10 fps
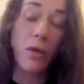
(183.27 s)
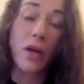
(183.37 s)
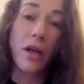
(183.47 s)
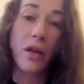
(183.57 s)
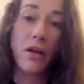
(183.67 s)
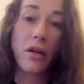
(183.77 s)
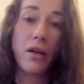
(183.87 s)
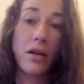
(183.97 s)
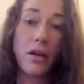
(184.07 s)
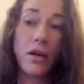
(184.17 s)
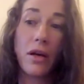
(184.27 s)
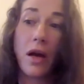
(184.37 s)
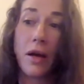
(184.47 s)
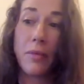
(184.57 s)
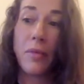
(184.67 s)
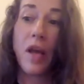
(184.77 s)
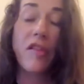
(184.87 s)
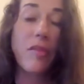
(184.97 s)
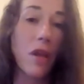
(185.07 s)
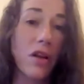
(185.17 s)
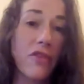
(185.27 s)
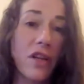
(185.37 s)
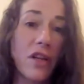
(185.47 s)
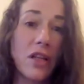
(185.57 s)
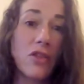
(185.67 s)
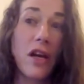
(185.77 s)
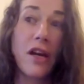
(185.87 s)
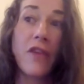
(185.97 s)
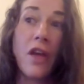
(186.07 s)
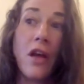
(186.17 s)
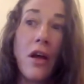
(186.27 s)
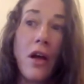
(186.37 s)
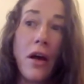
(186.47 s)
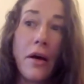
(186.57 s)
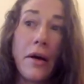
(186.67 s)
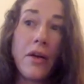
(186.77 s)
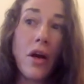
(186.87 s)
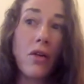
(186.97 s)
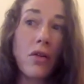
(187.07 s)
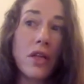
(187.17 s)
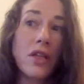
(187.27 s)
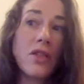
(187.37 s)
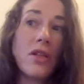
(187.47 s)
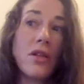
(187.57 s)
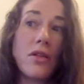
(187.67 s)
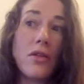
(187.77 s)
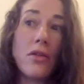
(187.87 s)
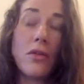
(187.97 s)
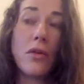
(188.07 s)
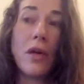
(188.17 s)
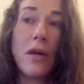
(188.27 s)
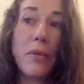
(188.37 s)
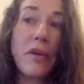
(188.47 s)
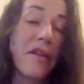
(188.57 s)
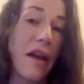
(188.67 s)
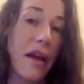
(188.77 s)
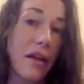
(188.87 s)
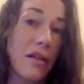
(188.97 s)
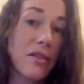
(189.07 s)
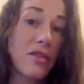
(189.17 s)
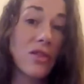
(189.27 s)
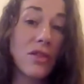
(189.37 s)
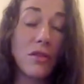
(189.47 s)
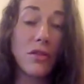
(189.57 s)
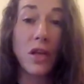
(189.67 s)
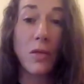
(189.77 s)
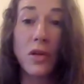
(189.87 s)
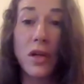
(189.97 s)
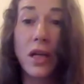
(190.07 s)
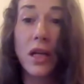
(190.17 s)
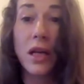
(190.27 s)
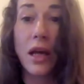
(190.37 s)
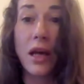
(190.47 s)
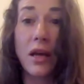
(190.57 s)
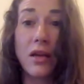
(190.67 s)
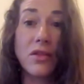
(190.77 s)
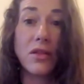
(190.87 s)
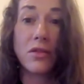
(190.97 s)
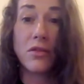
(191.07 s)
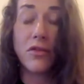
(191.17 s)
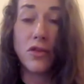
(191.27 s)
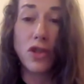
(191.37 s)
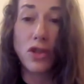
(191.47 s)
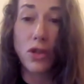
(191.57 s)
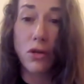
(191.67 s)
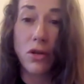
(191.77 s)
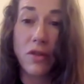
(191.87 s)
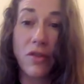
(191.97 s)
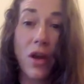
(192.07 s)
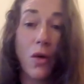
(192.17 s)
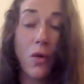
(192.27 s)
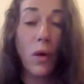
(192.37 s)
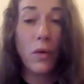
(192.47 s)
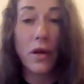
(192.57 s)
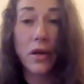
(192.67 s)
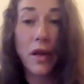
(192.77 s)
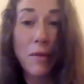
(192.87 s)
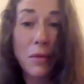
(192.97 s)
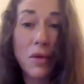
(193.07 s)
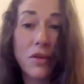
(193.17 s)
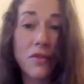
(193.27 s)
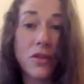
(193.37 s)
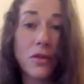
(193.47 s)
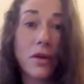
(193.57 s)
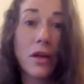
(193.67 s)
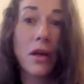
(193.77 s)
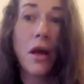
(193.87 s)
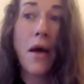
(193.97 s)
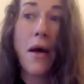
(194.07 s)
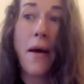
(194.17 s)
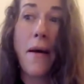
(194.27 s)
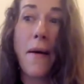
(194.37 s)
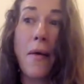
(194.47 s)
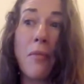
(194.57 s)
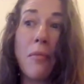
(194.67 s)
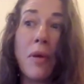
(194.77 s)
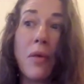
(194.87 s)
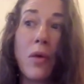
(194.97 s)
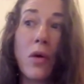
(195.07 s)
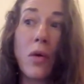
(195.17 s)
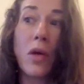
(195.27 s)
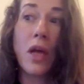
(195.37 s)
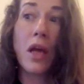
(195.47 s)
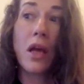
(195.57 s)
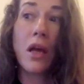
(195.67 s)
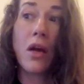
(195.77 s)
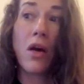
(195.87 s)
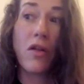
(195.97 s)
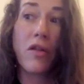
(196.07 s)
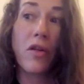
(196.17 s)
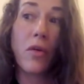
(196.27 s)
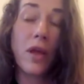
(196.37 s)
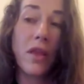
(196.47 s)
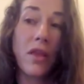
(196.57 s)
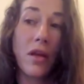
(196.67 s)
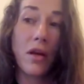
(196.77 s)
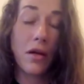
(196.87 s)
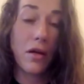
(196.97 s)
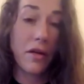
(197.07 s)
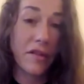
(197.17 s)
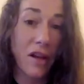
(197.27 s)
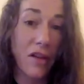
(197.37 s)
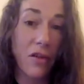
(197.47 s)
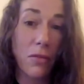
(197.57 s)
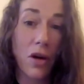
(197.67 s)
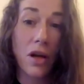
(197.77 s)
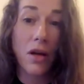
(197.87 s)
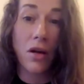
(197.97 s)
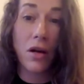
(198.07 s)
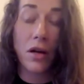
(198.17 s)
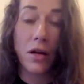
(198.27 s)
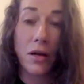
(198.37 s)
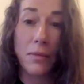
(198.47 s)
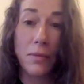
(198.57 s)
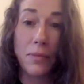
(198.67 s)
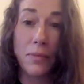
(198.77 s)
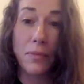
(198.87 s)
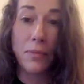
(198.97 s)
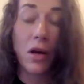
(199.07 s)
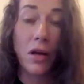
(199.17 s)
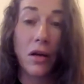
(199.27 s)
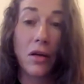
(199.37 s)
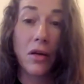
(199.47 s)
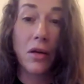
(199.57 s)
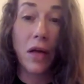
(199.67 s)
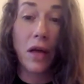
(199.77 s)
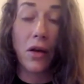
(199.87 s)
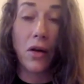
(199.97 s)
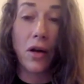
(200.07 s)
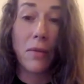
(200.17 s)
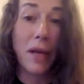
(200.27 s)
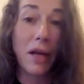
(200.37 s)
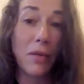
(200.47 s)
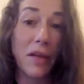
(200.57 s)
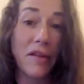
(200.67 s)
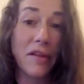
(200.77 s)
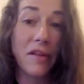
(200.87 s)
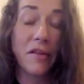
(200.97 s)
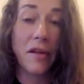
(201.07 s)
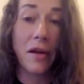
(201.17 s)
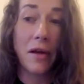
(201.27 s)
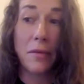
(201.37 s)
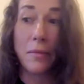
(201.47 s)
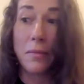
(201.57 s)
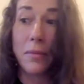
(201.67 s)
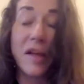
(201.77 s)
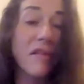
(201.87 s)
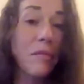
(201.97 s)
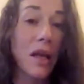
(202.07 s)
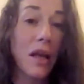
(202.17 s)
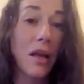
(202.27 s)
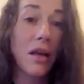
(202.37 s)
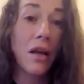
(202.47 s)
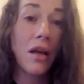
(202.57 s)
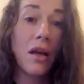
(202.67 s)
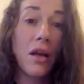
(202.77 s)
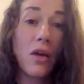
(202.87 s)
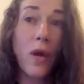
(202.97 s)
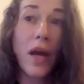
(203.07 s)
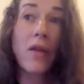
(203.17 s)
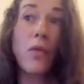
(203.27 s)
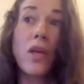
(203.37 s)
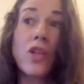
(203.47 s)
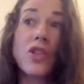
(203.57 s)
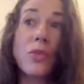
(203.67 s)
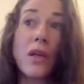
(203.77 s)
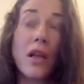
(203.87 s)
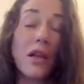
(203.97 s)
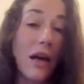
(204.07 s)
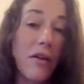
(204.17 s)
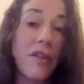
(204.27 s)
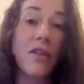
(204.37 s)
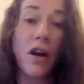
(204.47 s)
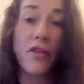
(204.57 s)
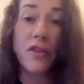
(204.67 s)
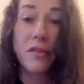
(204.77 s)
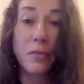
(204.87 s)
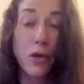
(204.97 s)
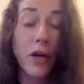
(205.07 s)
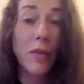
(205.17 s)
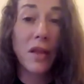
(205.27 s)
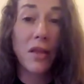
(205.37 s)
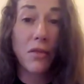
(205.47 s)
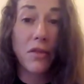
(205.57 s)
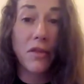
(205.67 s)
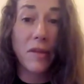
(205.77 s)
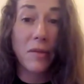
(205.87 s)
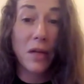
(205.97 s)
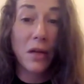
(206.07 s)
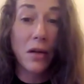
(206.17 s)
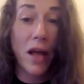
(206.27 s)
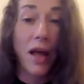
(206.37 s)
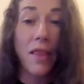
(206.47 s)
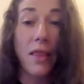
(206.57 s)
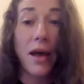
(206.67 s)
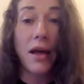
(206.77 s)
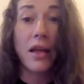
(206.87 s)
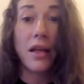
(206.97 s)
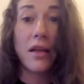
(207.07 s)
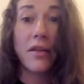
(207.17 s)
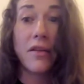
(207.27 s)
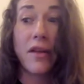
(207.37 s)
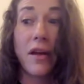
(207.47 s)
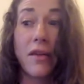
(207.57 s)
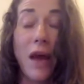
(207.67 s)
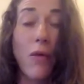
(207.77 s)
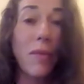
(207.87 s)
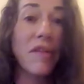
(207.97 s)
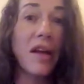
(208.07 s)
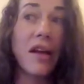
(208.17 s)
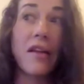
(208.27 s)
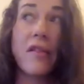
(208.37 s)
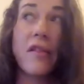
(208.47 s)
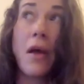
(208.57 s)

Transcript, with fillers: working on a um, a smaller funding drive, uh, not only to present to the community and to future donors what we're capable of doing, um, but we're working also with the state of Vermont on um, uh, uh, on a Better Places um, placemaking grant, which will allow us to offer some programming through the summer. And that is that website is